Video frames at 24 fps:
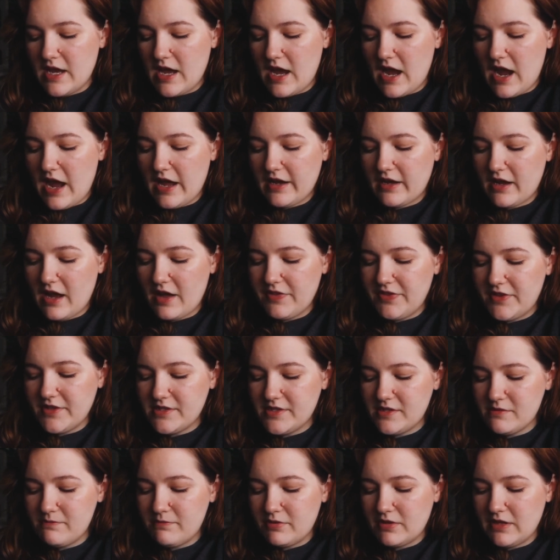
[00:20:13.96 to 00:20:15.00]
I got the
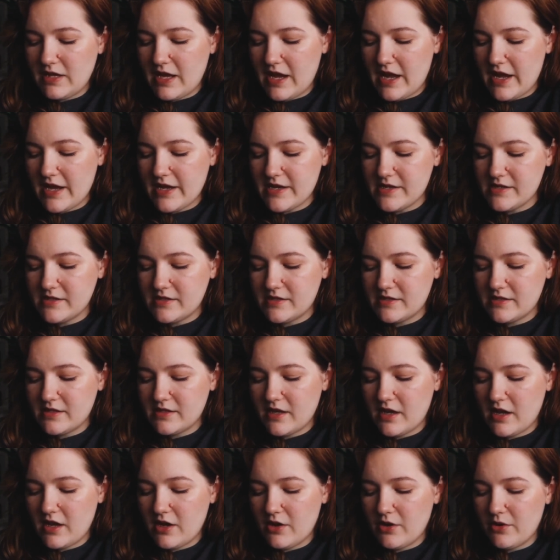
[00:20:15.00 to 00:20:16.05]
supplies
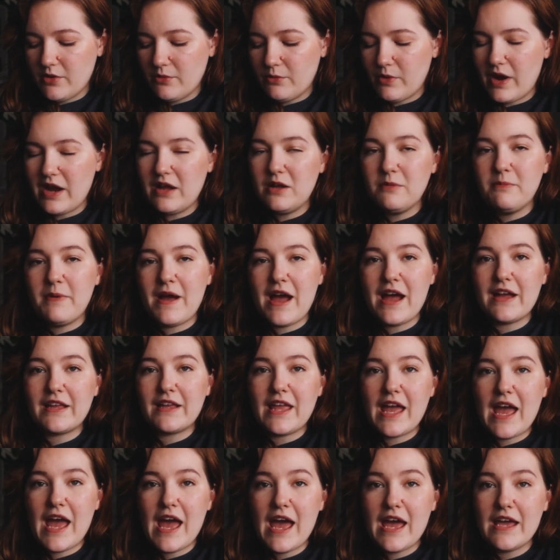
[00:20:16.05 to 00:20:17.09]
a while back
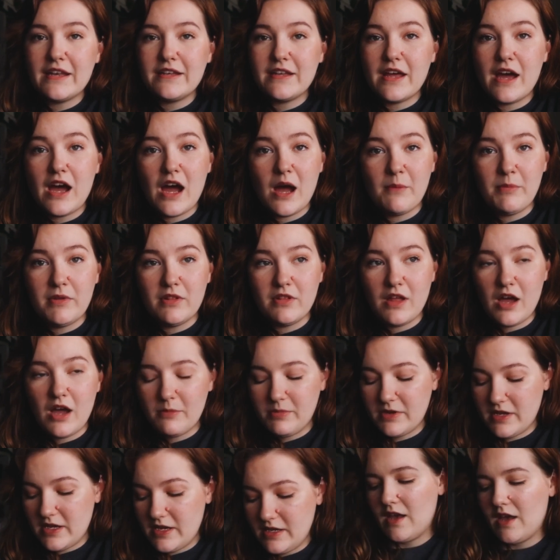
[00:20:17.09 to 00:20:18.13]
at Hobby
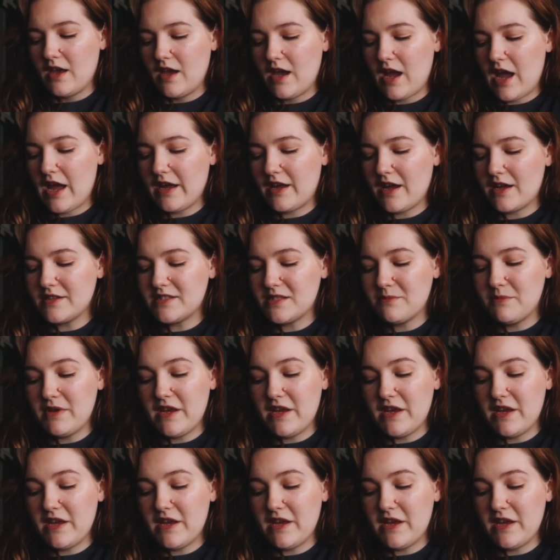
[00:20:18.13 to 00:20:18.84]
Lobby. I got some